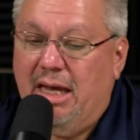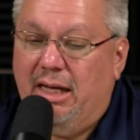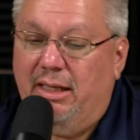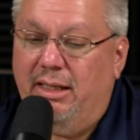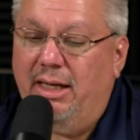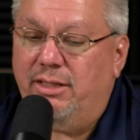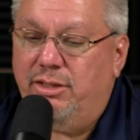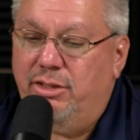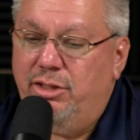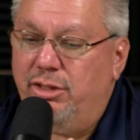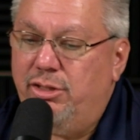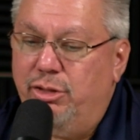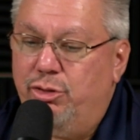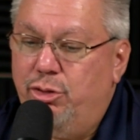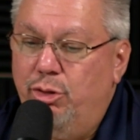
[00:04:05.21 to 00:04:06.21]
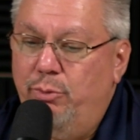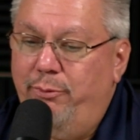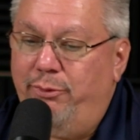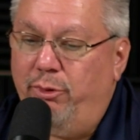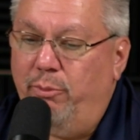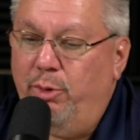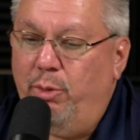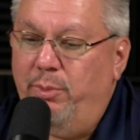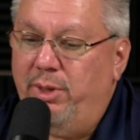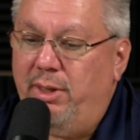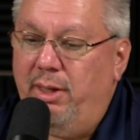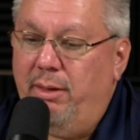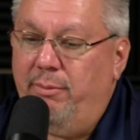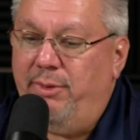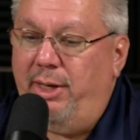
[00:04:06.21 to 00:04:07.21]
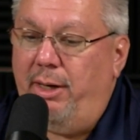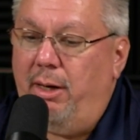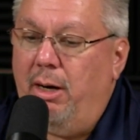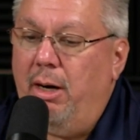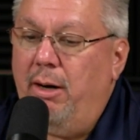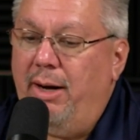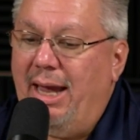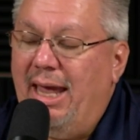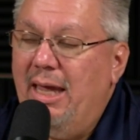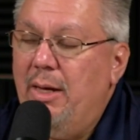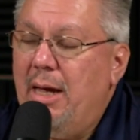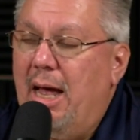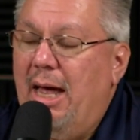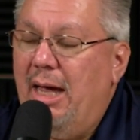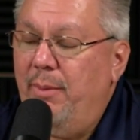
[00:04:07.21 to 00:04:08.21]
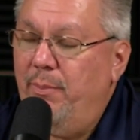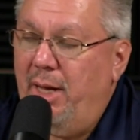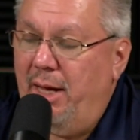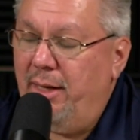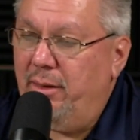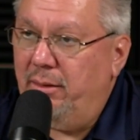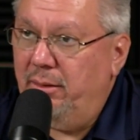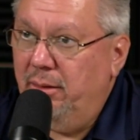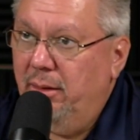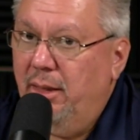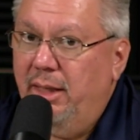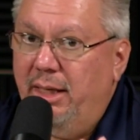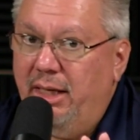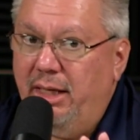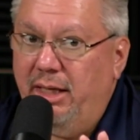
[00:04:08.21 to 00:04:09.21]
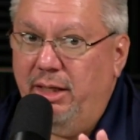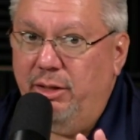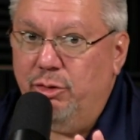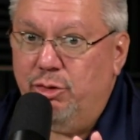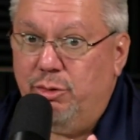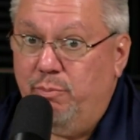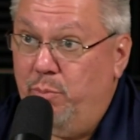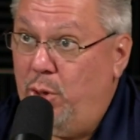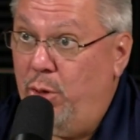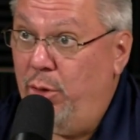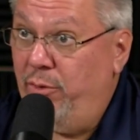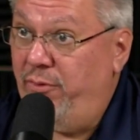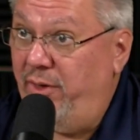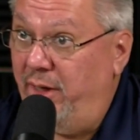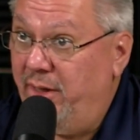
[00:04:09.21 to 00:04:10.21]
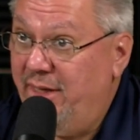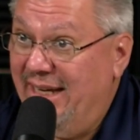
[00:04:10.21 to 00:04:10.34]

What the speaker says: let's just assume for a moment that our AI model is perfect.